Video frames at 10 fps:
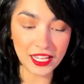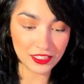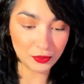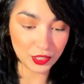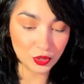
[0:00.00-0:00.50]

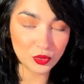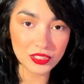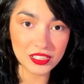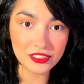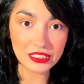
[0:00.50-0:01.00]
palette when you
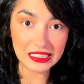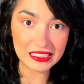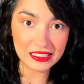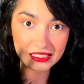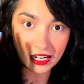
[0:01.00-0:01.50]
wanna
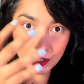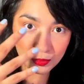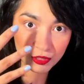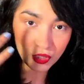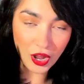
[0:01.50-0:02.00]
really
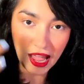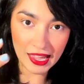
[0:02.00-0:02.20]
sculpt your